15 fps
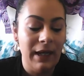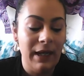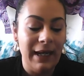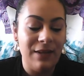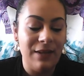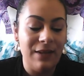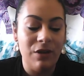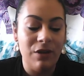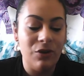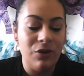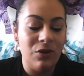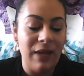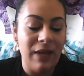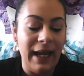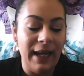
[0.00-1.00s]
It's also
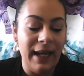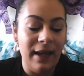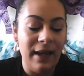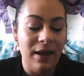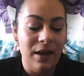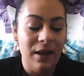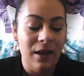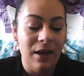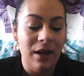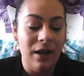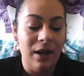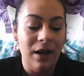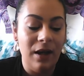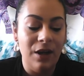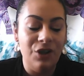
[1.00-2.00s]
saying
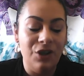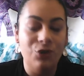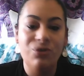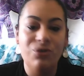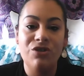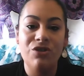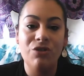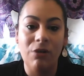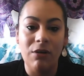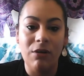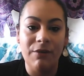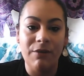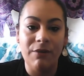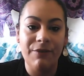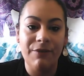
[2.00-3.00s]
you
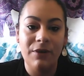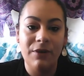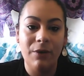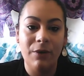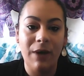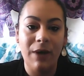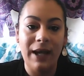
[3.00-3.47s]
deserve, okay?